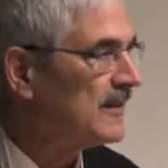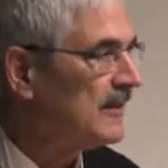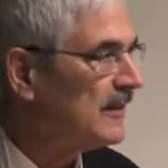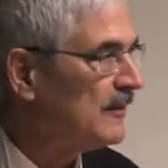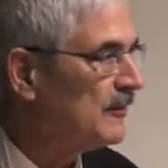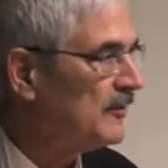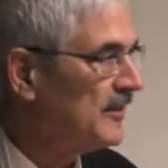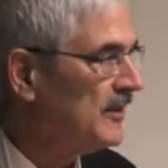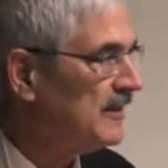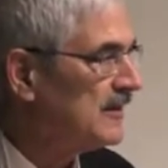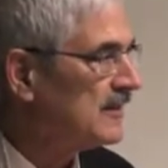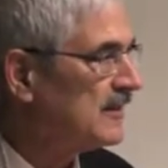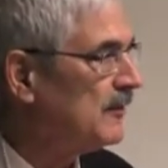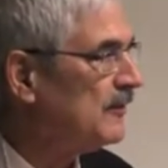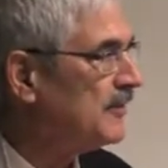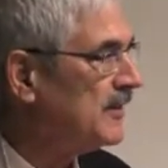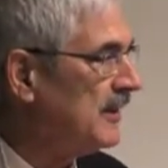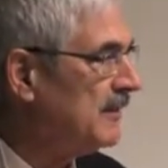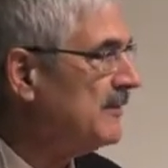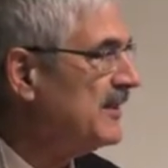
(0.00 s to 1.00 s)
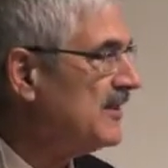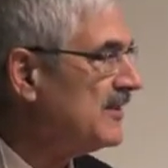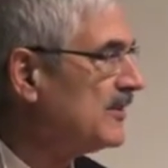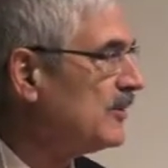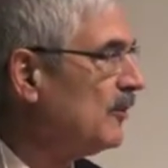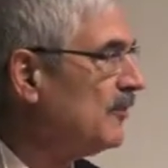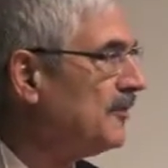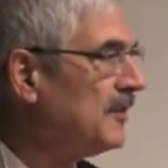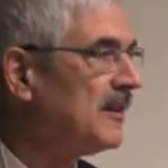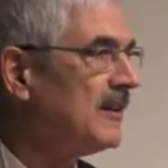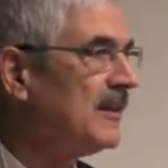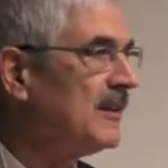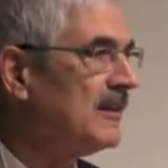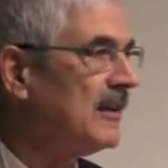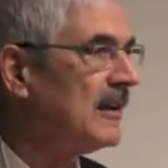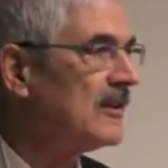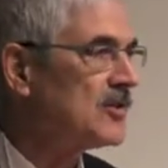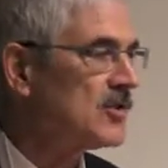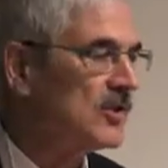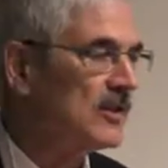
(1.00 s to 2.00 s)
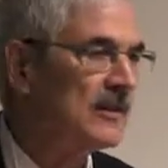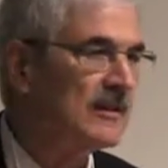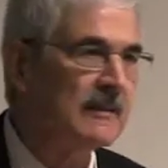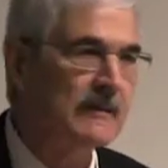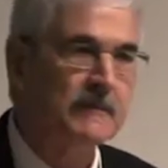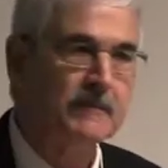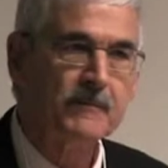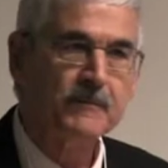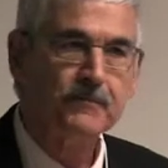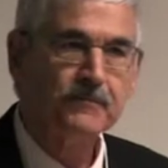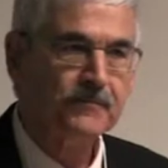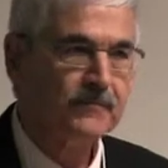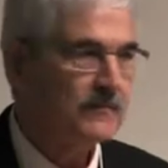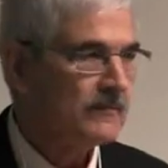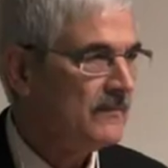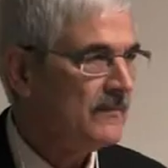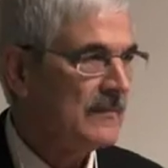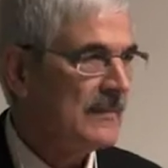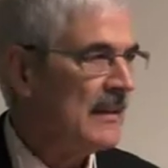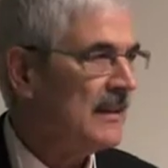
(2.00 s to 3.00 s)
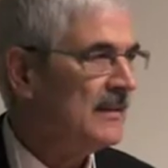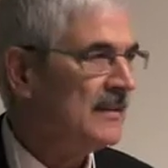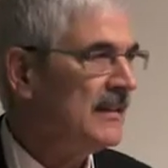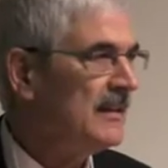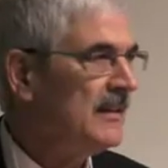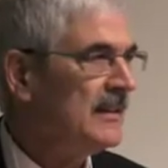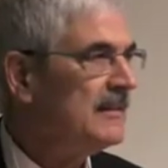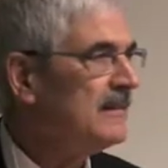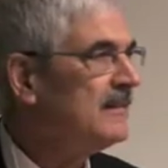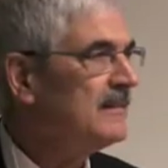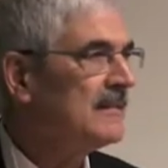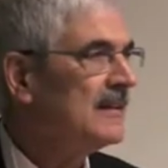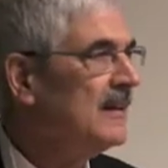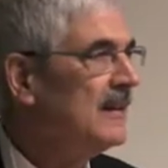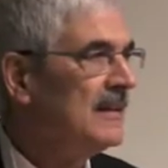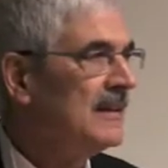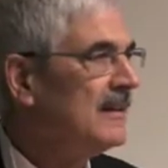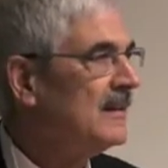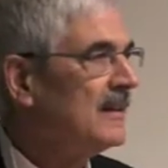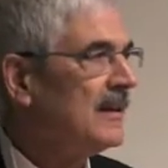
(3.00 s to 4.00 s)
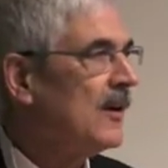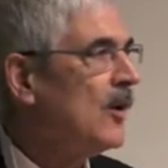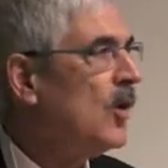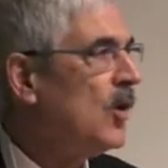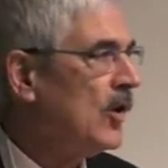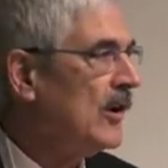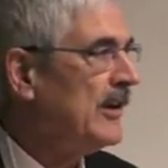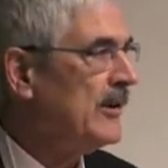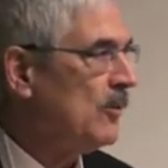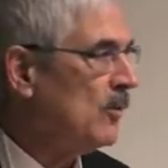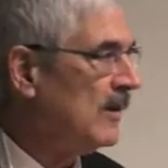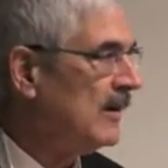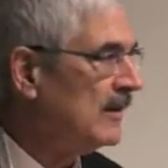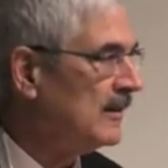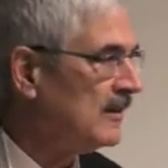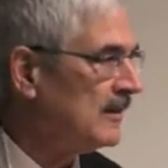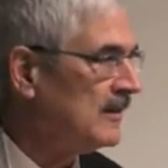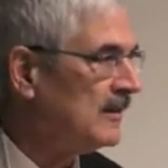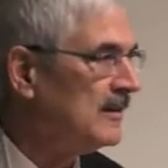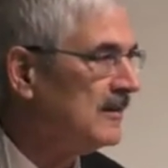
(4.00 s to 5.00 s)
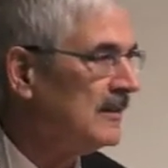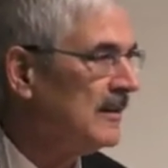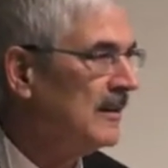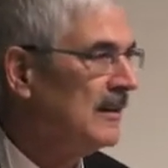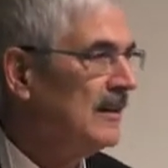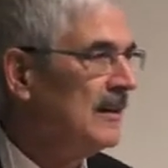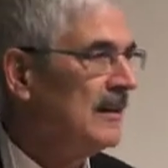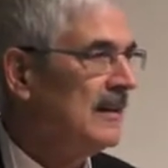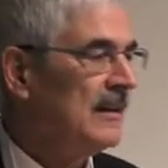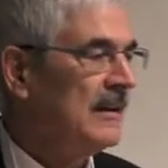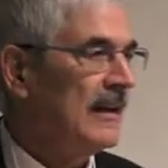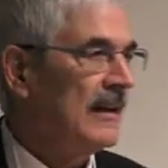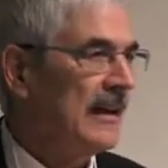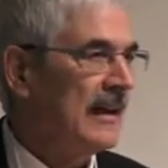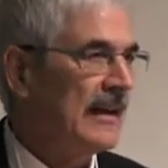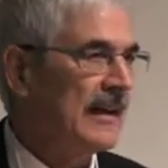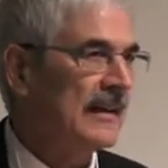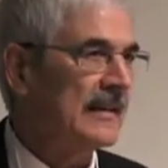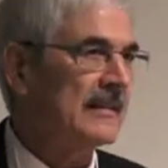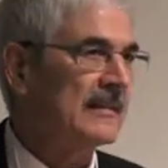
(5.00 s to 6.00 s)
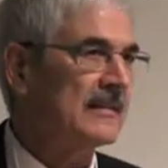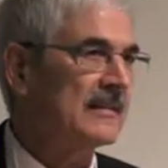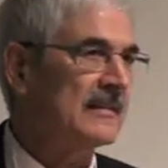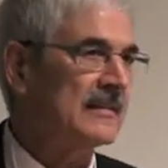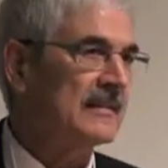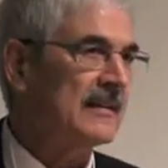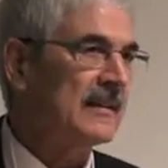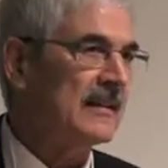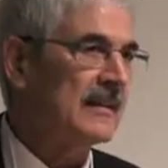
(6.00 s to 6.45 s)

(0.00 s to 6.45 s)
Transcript: service of the Ministry of Agriculture, did holy work. And